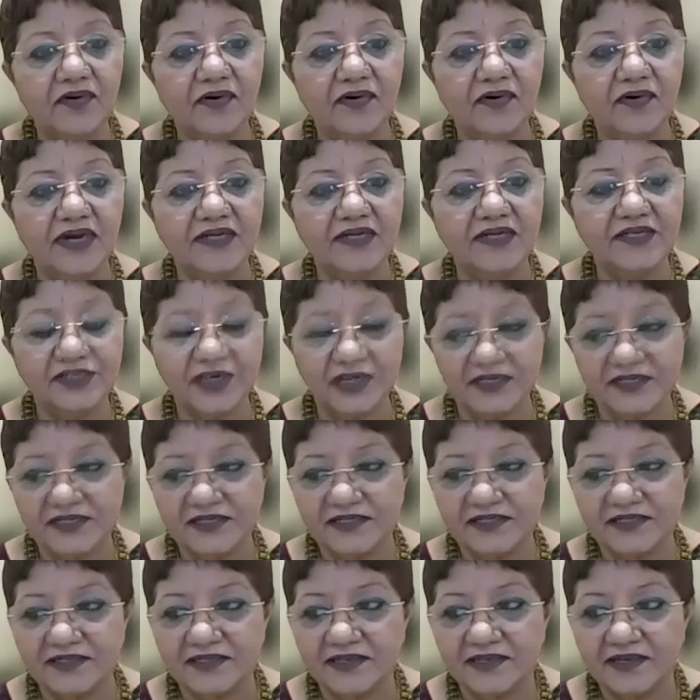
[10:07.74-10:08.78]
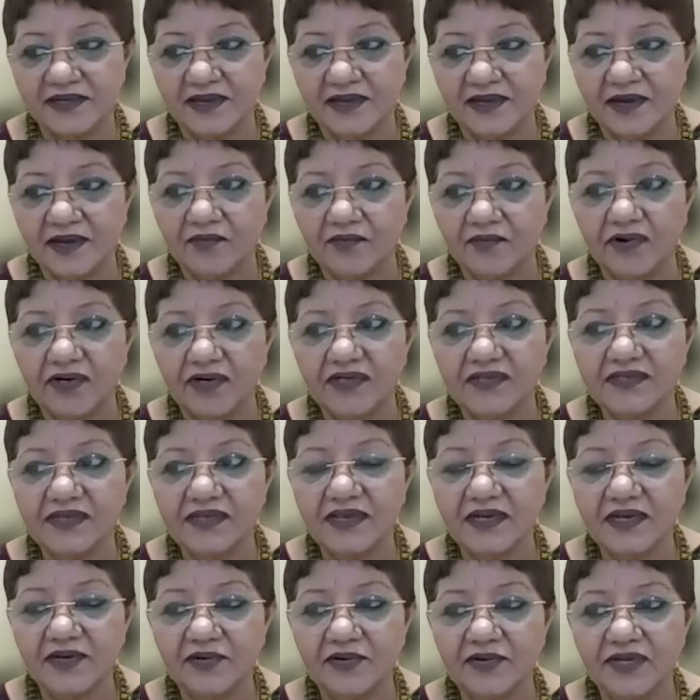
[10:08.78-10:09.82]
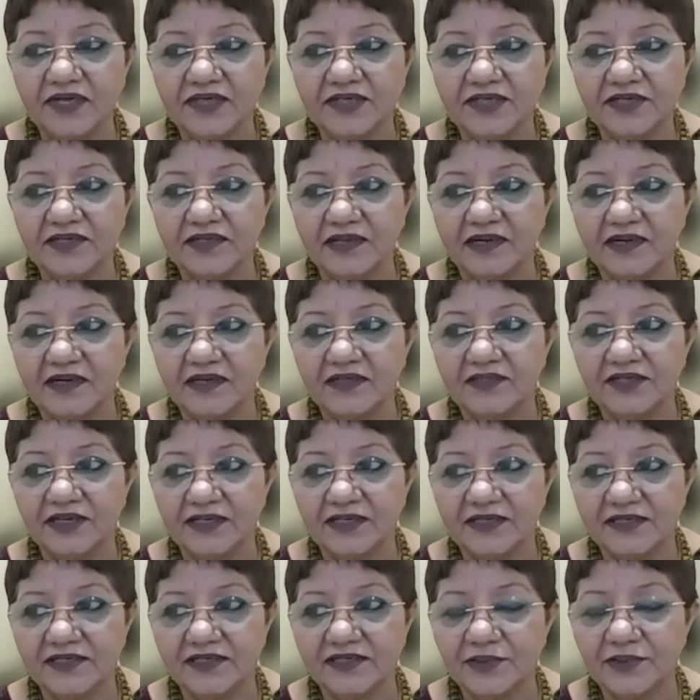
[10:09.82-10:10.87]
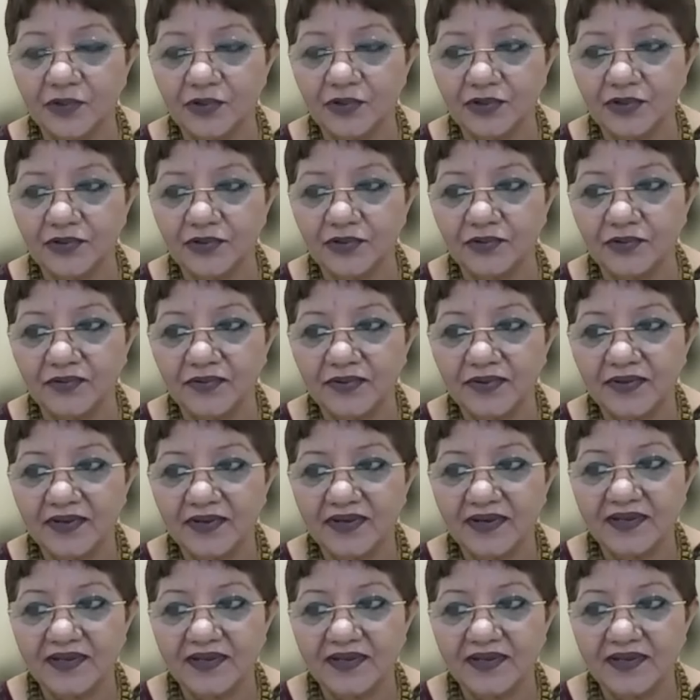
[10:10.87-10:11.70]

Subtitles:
I were to look at judges, what is the education that the judges go through?